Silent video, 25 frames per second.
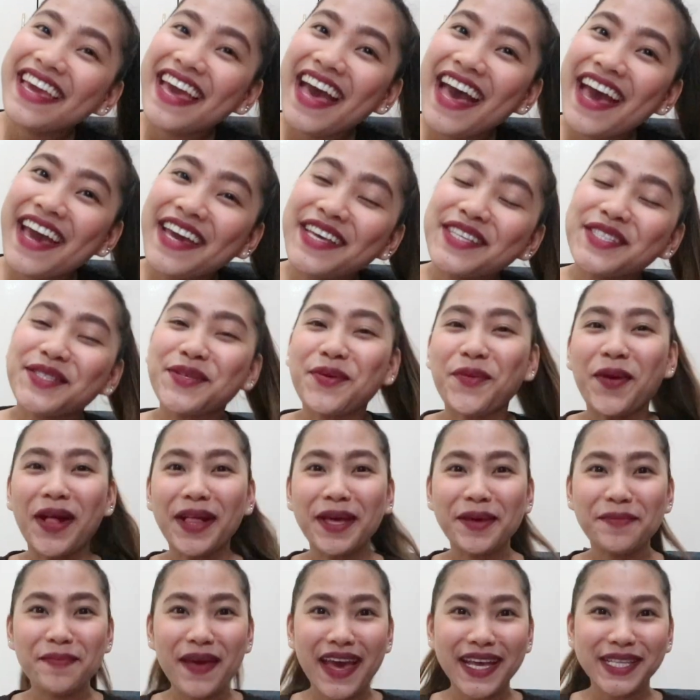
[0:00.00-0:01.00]
guys,
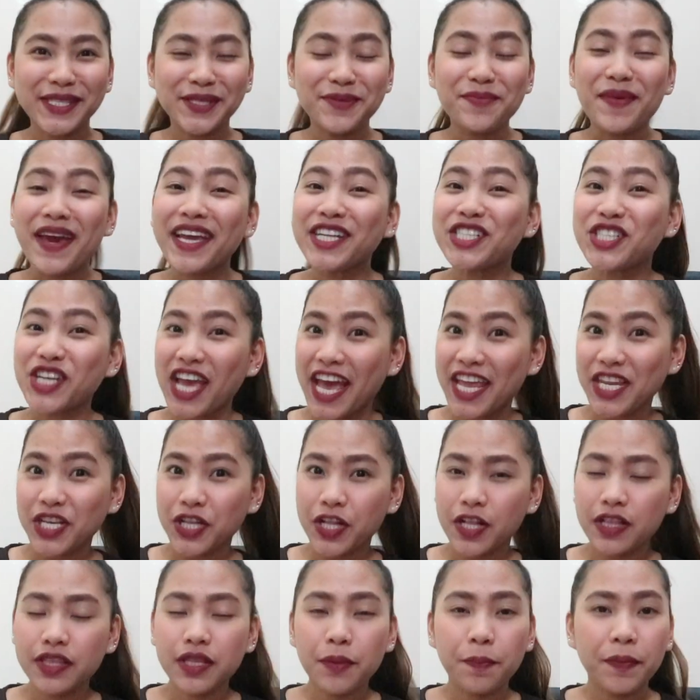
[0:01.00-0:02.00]
welcome back to my
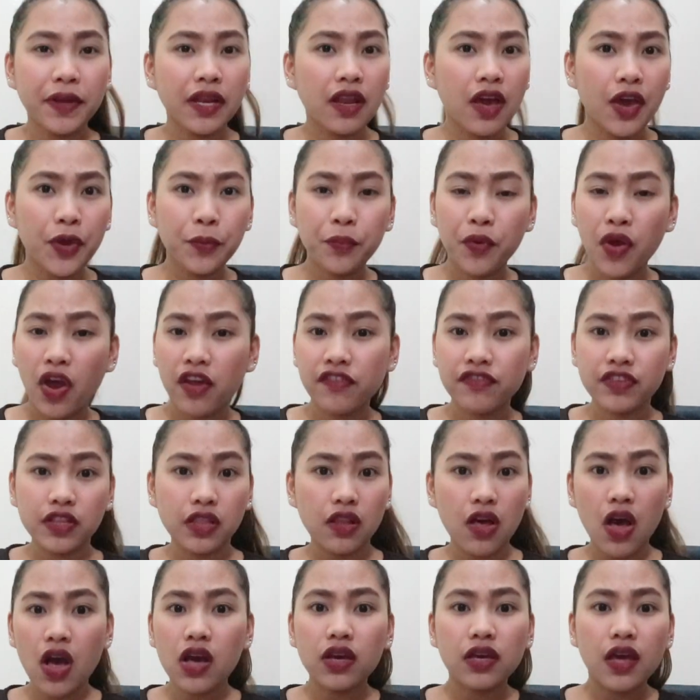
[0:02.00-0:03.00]
channel, the Pinoy Broad
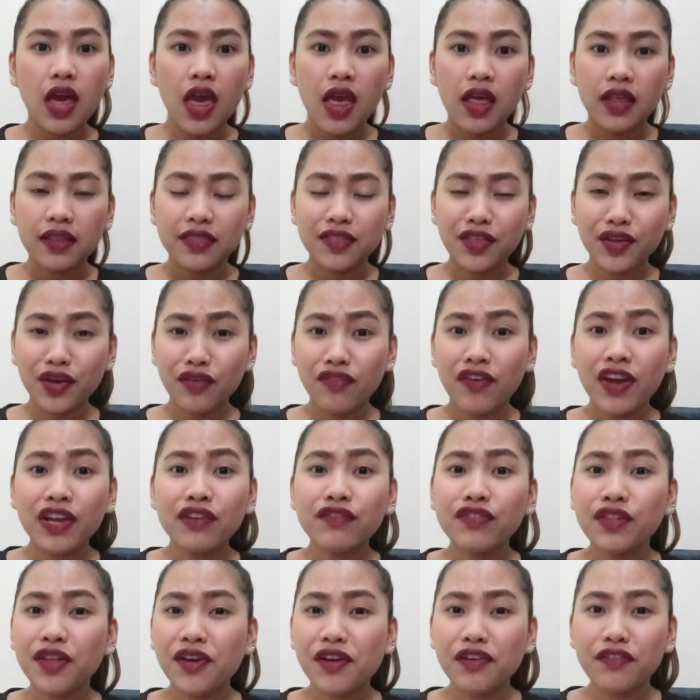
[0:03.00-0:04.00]
Vlog, the
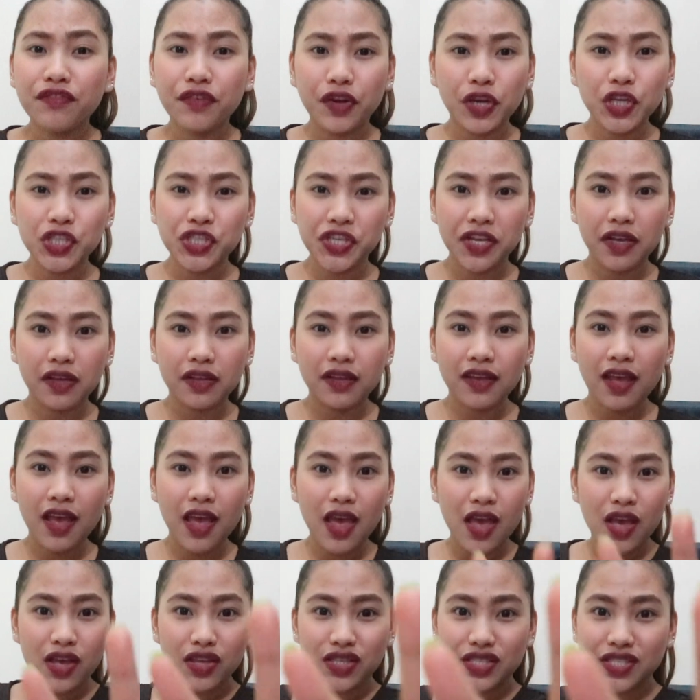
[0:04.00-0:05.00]
Kavine Vlog version
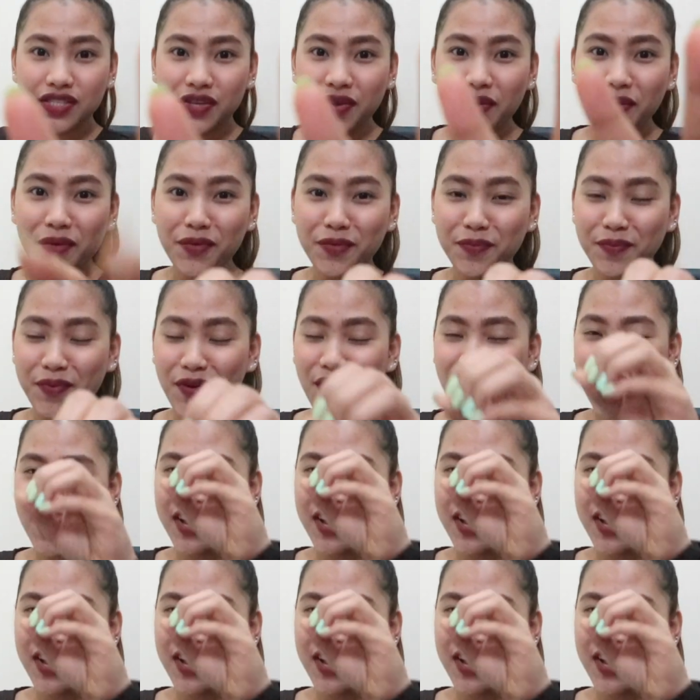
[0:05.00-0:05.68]
2.0.